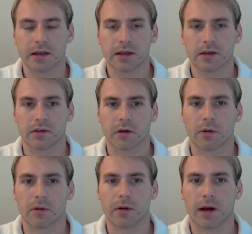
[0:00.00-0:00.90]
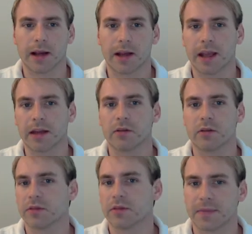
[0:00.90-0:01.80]
So I can't do
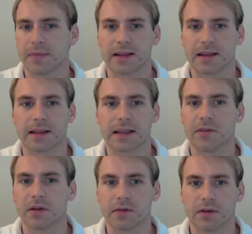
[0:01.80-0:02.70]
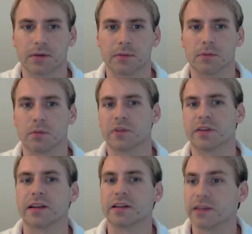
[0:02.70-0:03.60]
something like, even if it was a
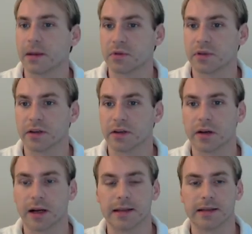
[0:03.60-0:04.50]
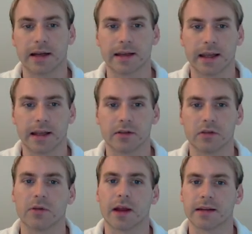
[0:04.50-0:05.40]
conceptually good idea, I can't do
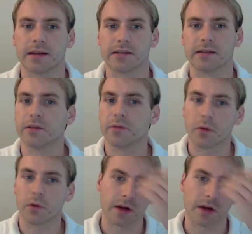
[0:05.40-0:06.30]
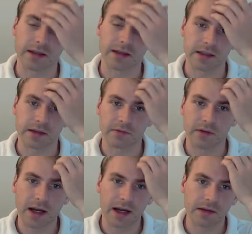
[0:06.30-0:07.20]
knight takes d4 or knight to
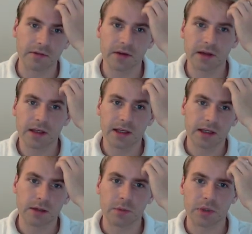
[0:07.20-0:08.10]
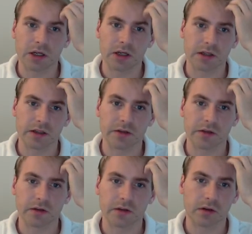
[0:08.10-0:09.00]
e5
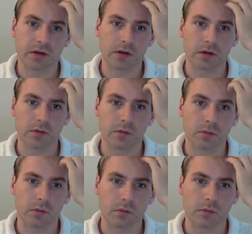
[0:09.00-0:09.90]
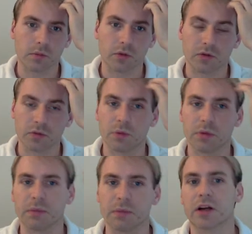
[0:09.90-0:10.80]
because
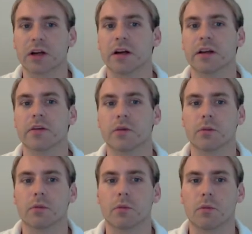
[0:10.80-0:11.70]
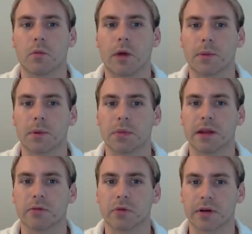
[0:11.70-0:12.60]
presumably because white would
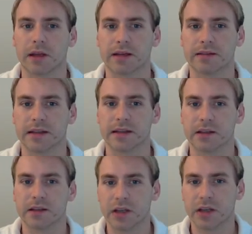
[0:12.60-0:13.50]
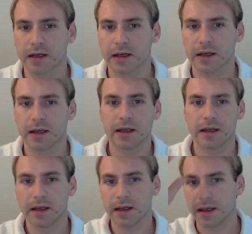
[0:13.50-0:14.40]
play rook takes c8 check,
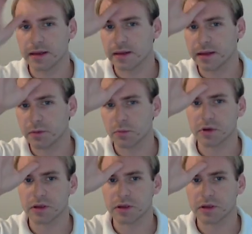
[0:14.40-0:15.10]
and then would